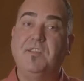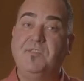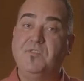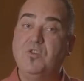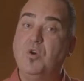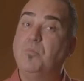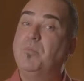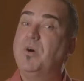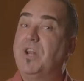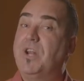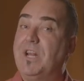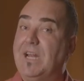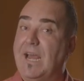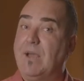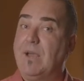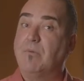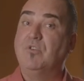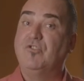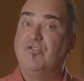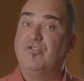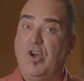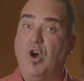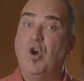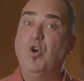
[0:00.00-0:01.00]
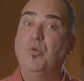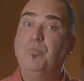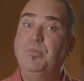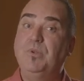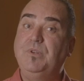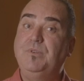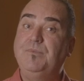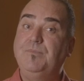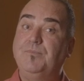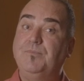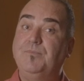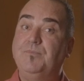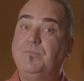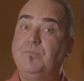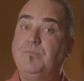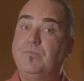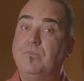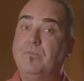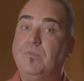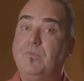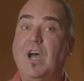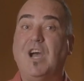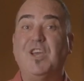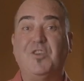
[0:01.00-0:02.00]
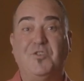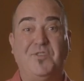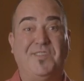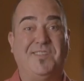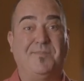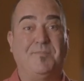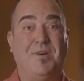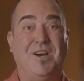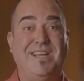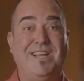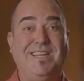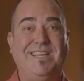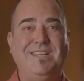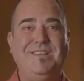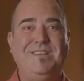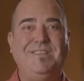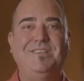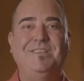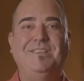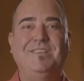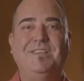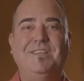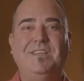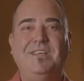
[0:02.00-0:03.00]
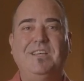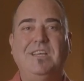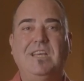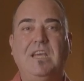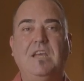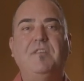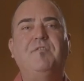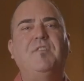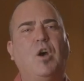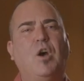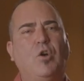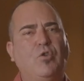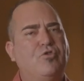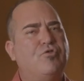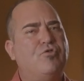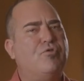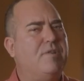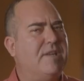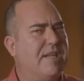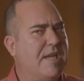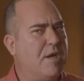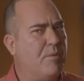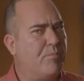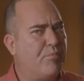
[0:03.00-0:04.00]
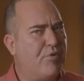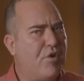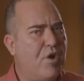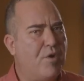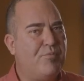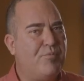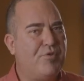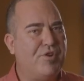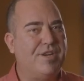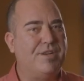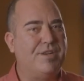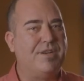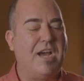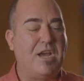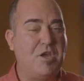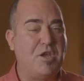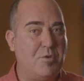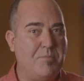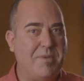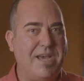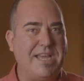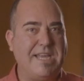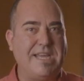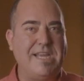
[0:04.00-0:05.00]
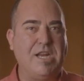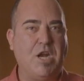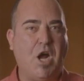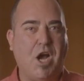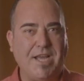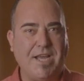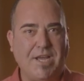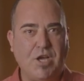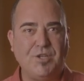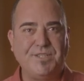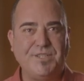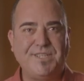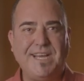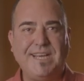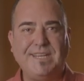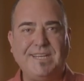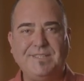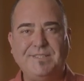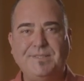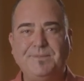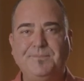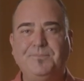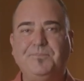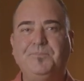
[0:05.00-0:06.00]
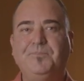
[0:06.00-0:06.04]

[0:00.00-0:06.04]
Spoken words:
is your body language open? Are you smiling? If culturally appropriate, are you making eye contact?